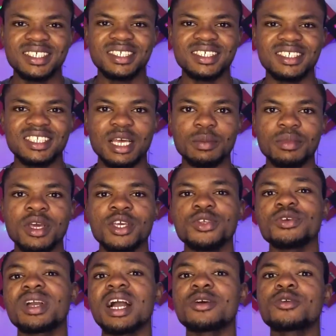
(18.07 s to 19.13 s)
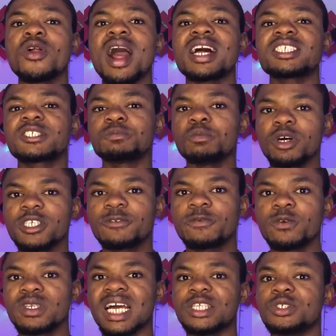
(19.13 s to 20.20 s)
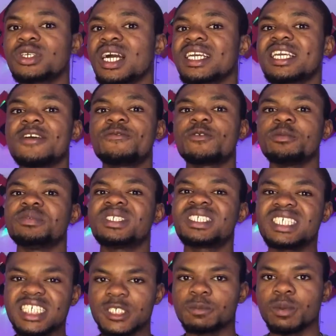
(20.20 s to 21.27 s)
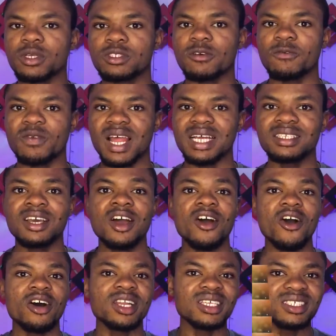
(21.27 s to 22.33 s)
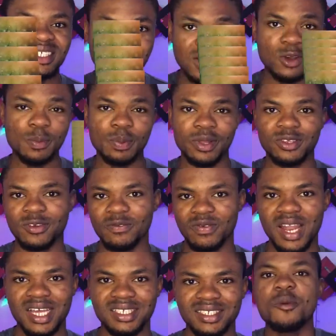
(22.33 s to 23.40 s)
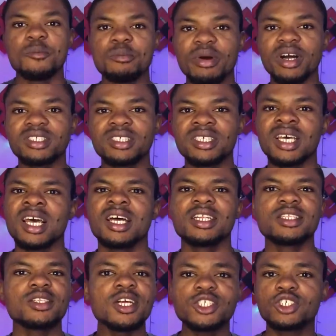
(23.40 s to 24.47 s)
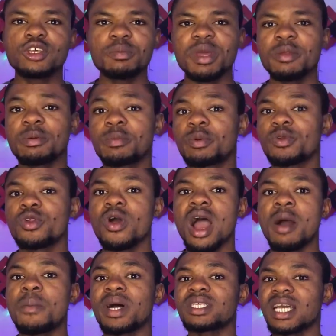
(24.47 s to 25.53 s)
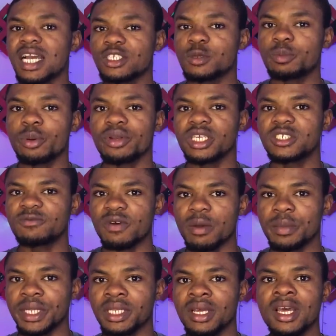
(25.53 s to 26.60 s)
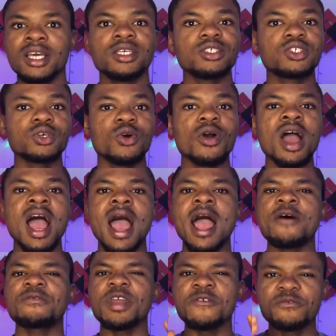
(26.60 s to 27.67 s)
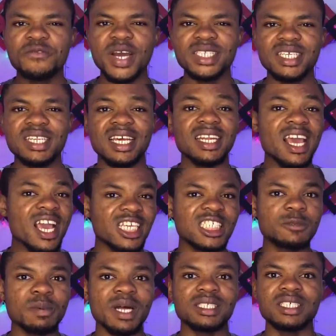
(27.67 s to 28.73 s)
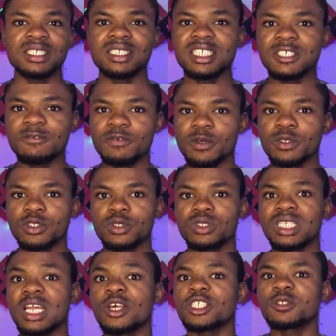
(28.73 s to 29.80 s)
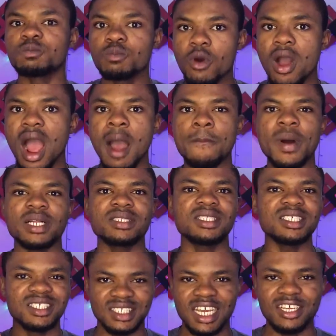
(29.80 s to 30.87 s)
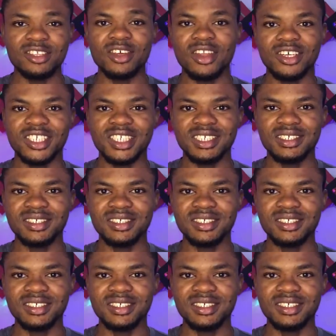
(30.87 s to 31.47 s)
system, you can grow as much food that you can get from 6 plots of land on a single plot of land. But not so many people know about hydroponics farming. So I have invited an expert in this field to tell us more about this technology.